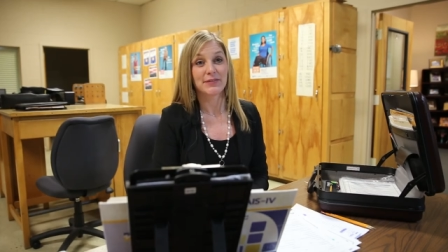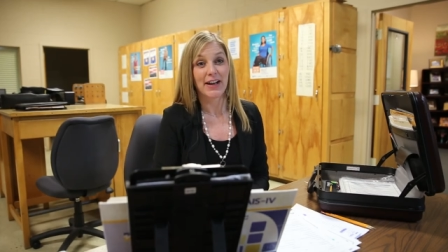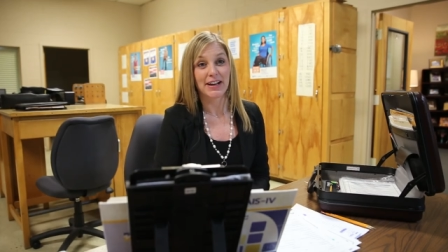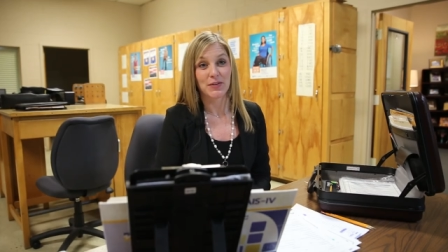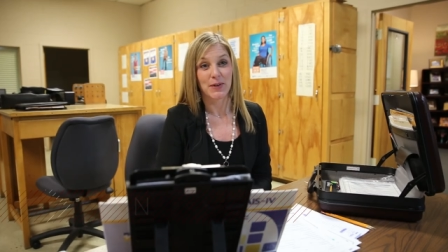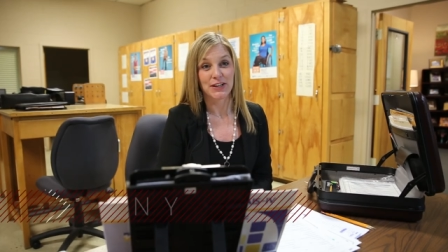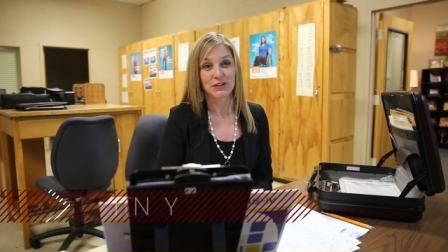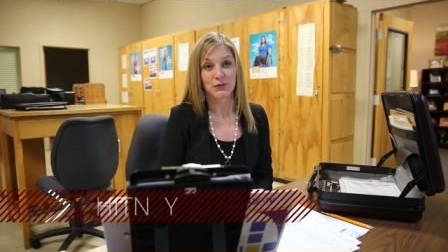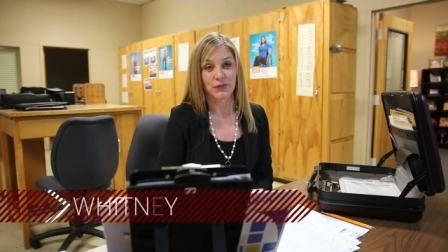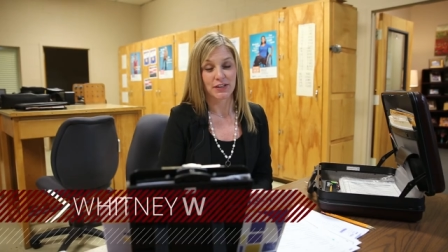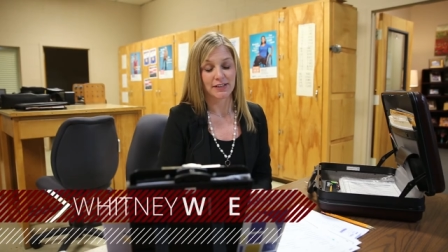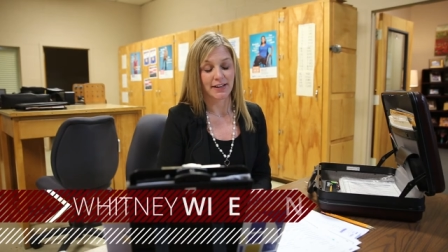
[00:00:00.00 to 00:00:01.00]
evaluation
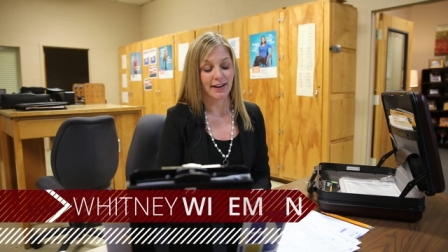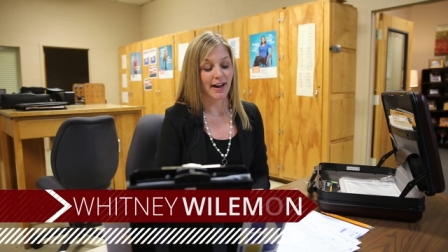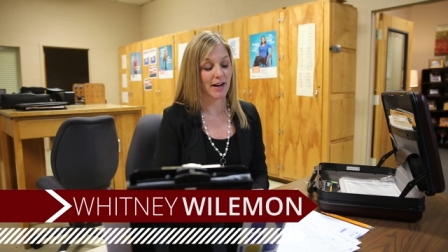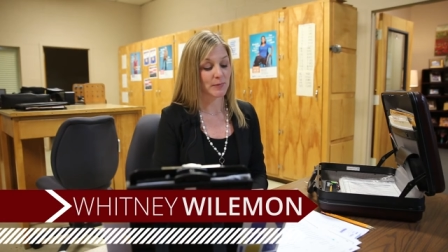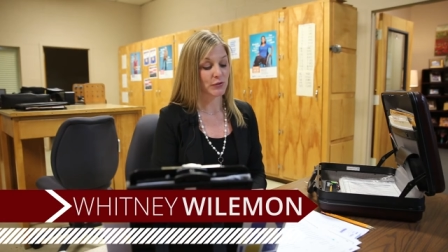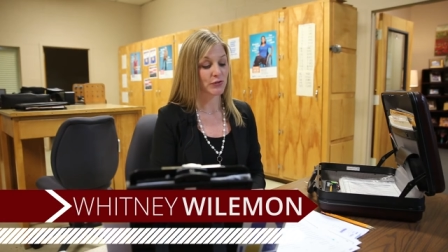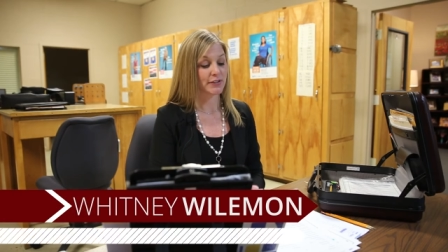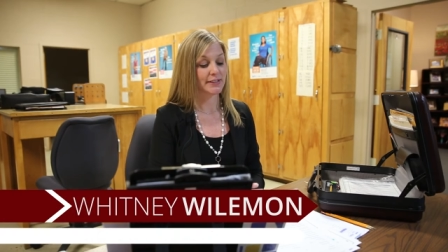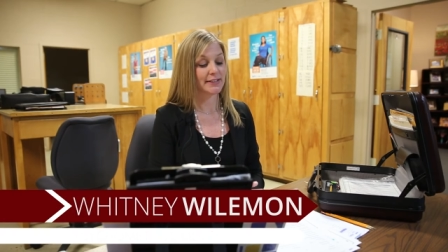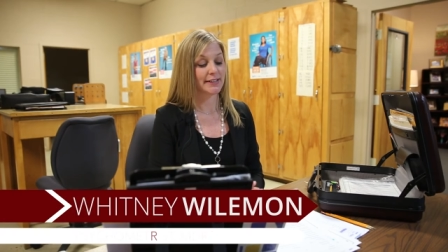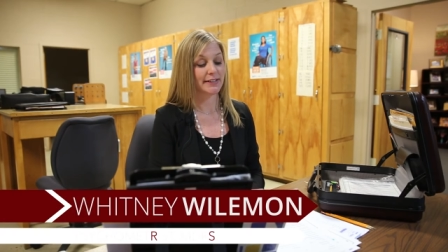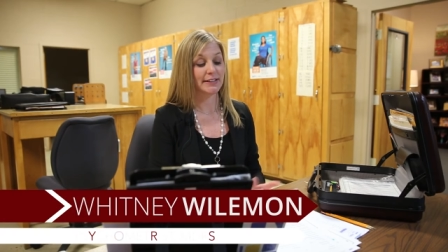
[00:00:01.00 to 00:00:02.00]
for a
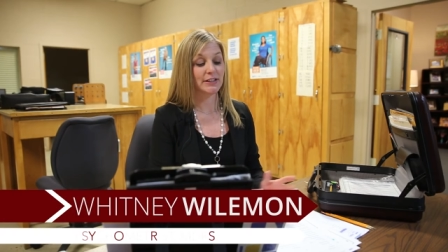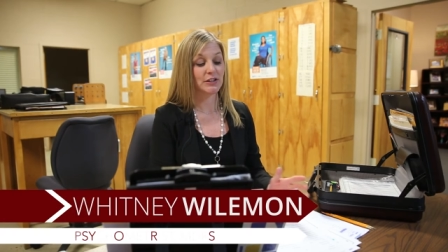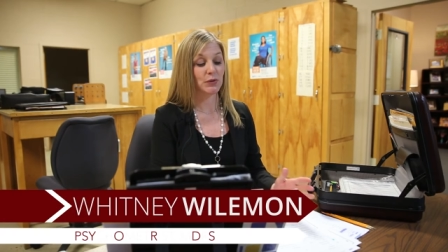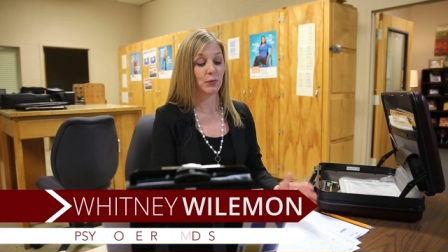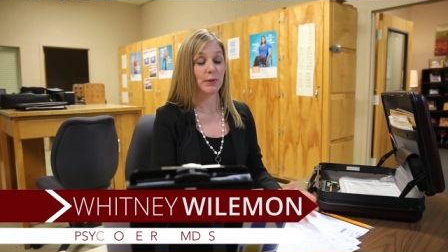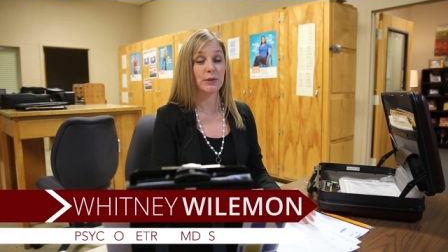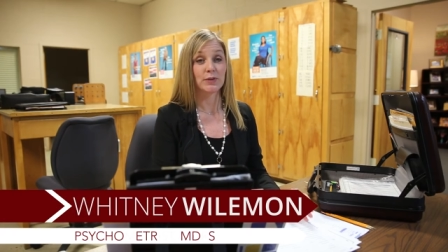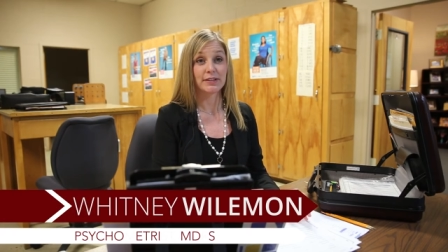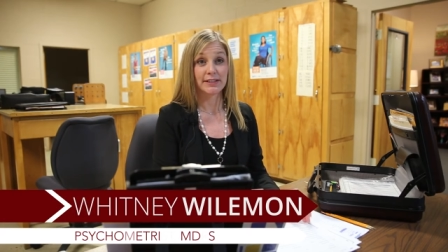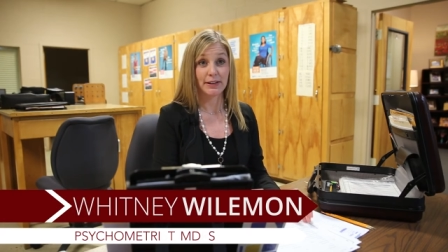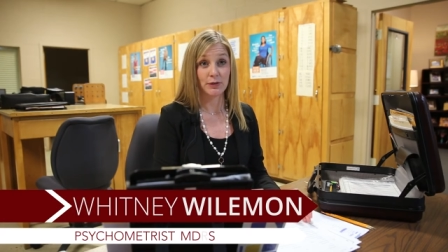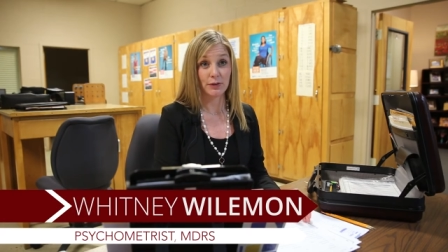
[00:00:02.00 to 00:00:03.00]
psychometrist is we
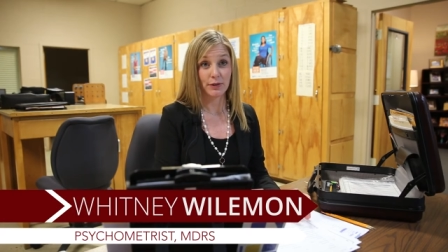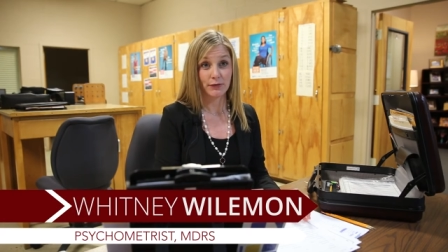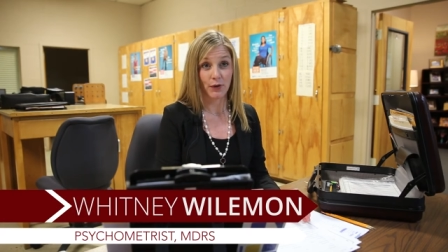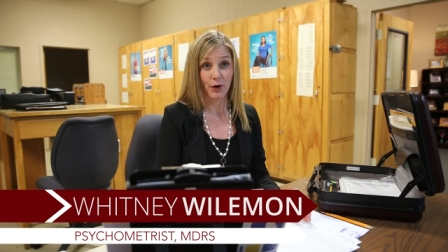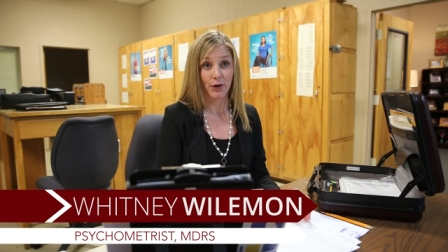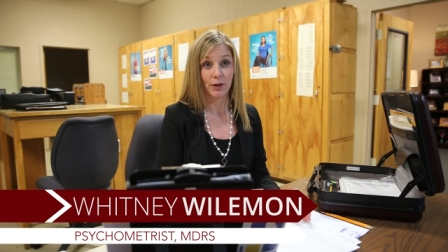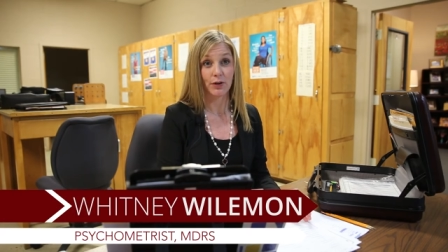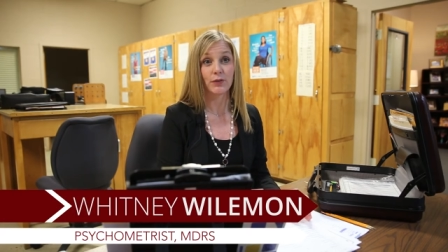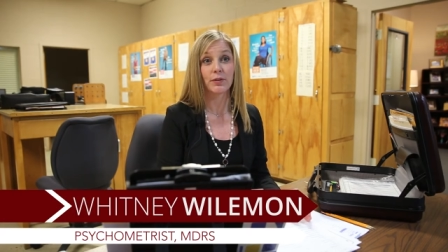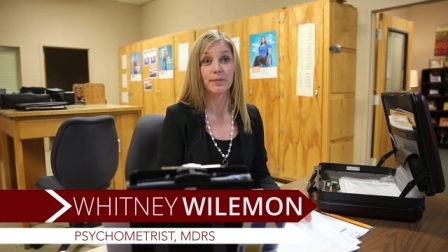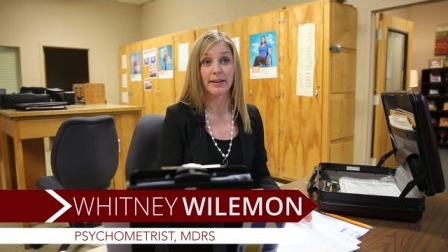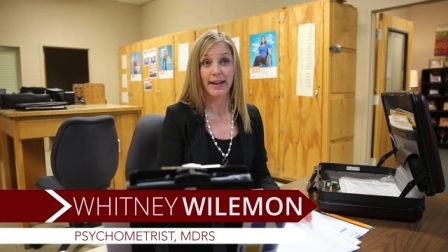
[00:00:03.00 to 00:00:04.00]
received a referral
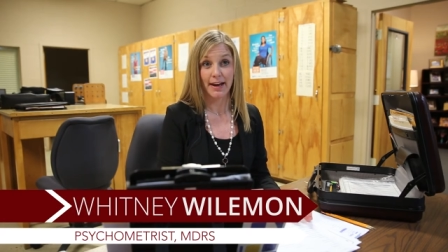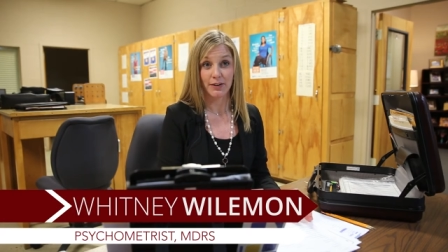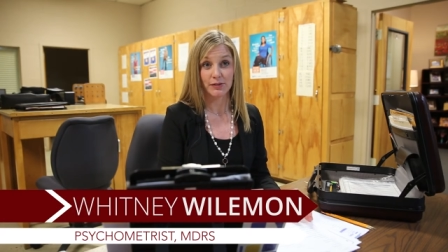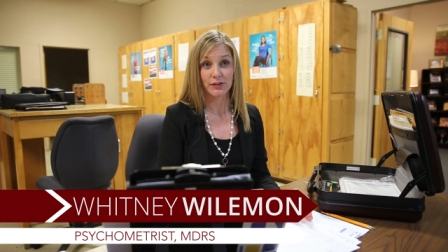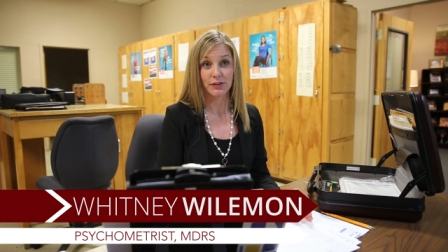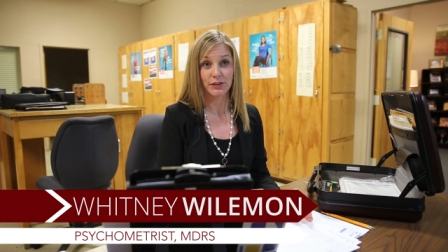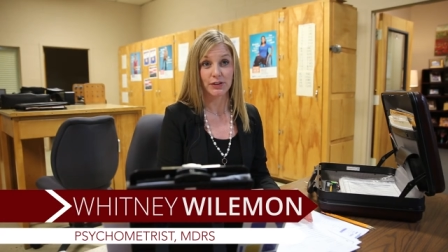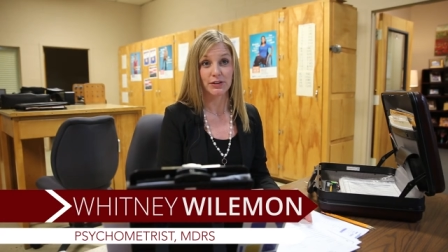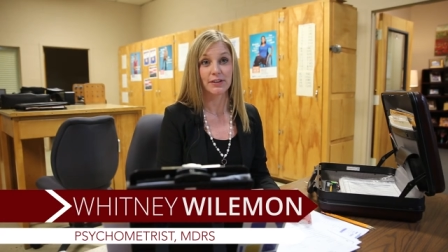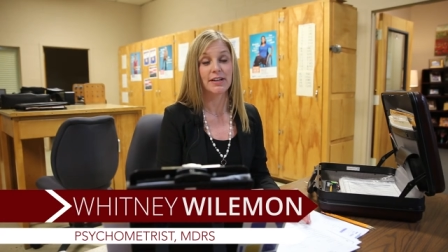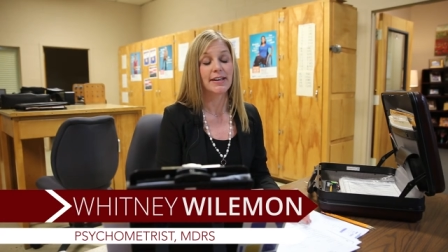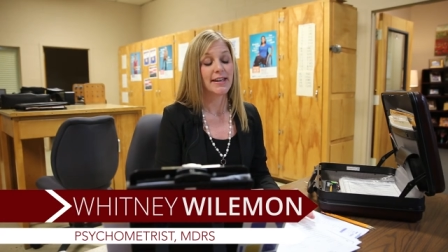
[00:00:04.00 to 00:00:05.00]
from the counselor